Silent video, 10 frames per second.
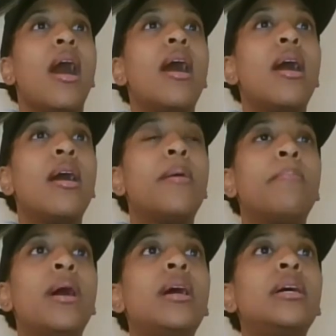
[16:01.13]

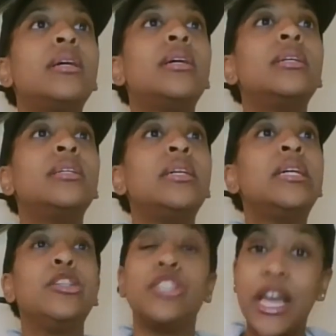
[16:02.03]

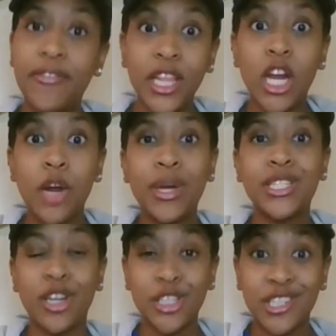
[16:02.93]
You're definitely going to want
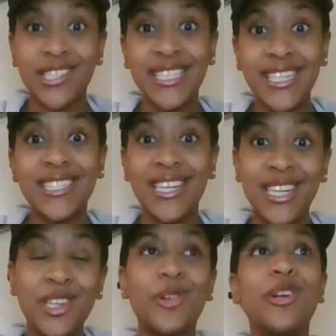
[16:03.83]
to start your seeds
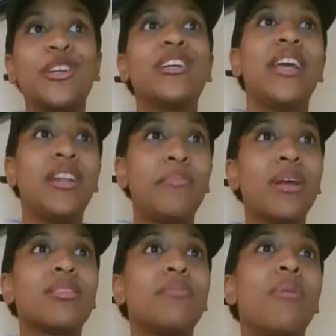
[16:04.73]
indoor in the
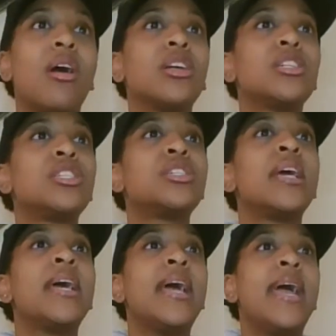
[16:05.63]
month of March.
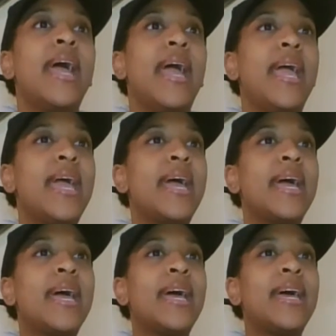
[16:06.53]

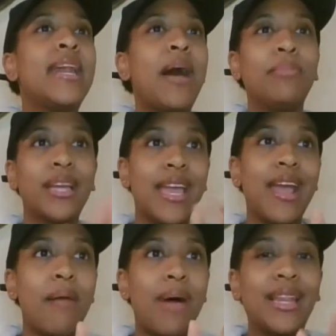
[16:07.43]
And I'm
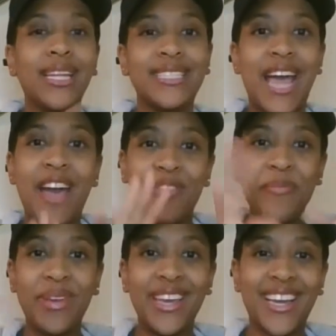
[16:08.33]
looking at my list. I have a
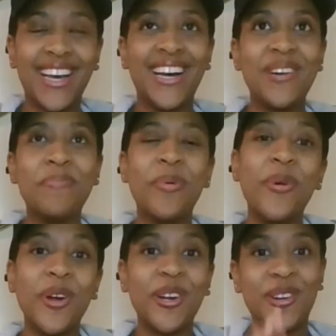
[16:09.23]
big
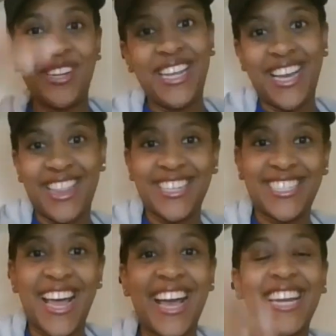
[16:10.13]
board on the other
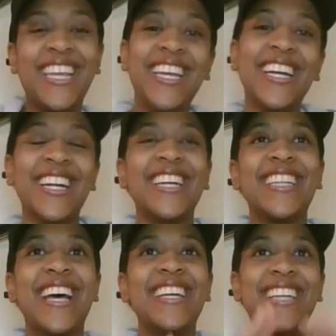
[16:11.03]
side here
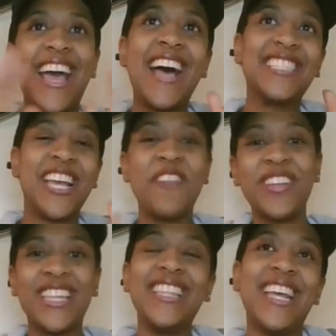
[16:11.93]
that has
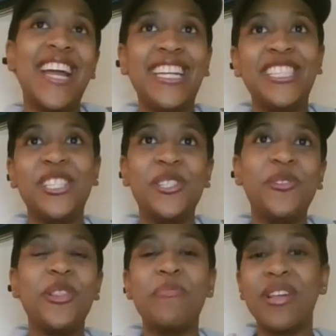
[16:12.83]
everything that I need to
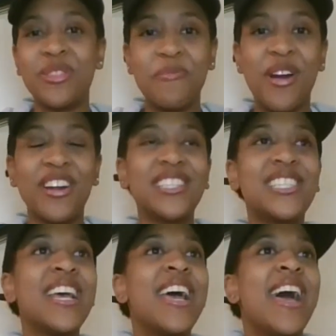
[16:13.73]
do in the month of
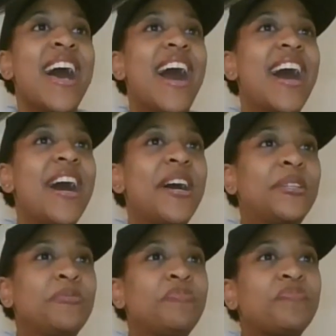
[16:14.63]
March.
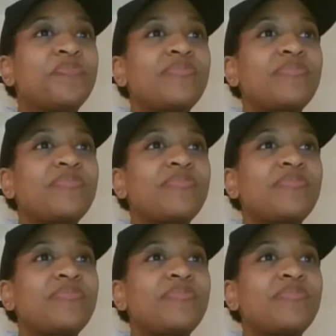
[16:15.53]
And